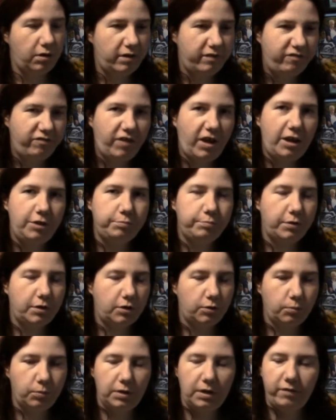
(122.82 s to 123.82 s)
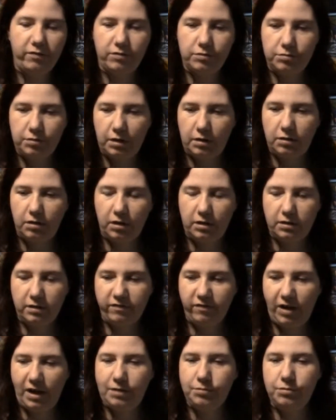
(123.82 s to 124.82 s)
his Facebook or whatever, telling the
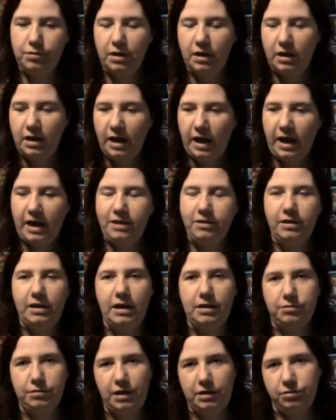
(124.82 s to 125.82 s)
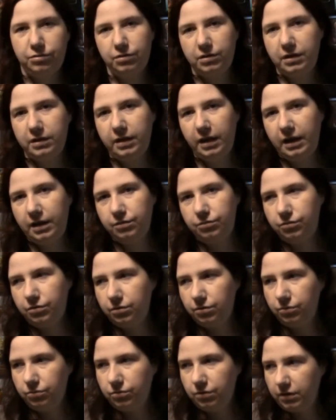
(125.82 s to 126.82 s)
fans, hey, you guys got thirty days
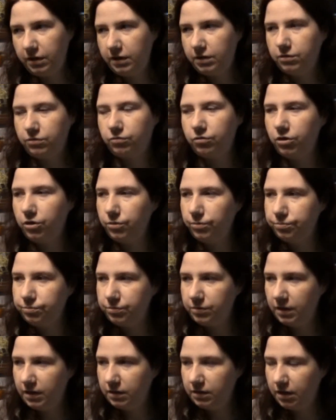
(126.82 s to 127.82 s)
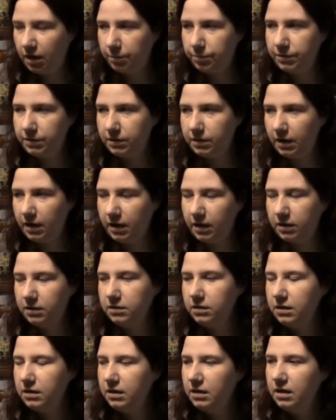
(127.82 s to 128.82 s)
to delete your groups and everything,
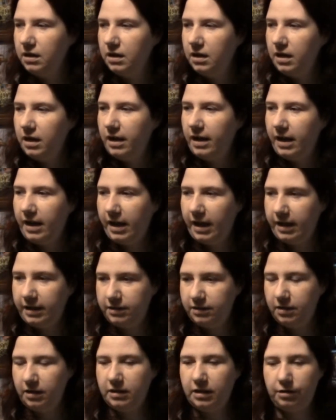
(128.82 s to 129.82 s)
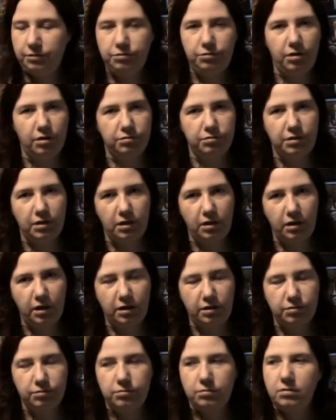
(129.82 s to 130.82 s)
and then I'll start sending the
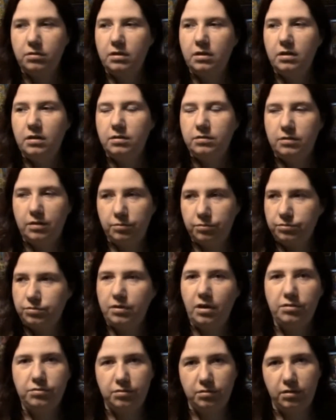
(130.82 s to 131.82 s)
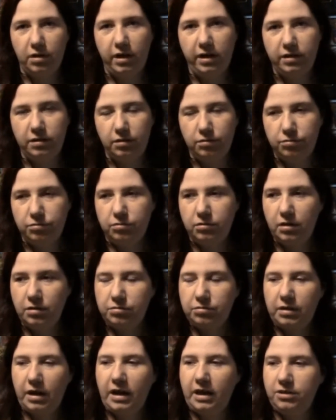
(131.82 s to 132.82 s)
letters. There was nothing like this. This
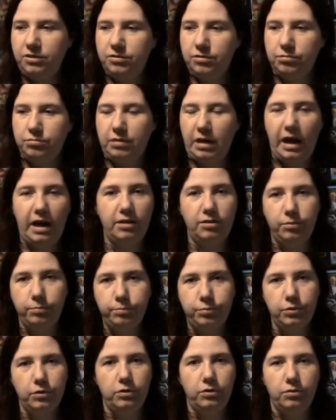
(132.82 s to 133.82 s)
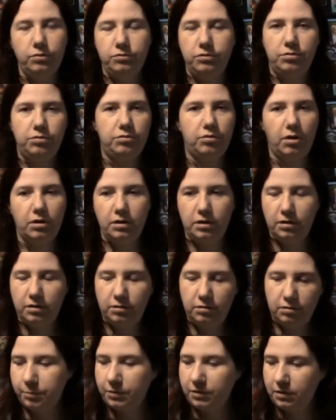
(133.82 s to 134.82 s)
guy just out of the blue just started
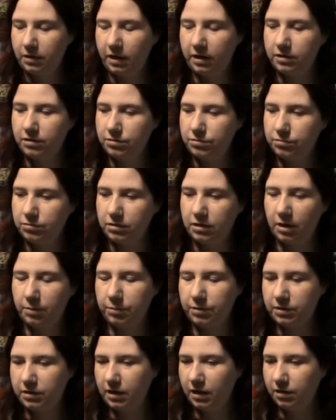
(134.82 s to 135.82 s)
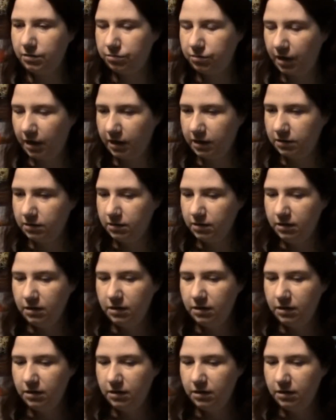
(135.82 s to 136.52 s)
letters and everything saying,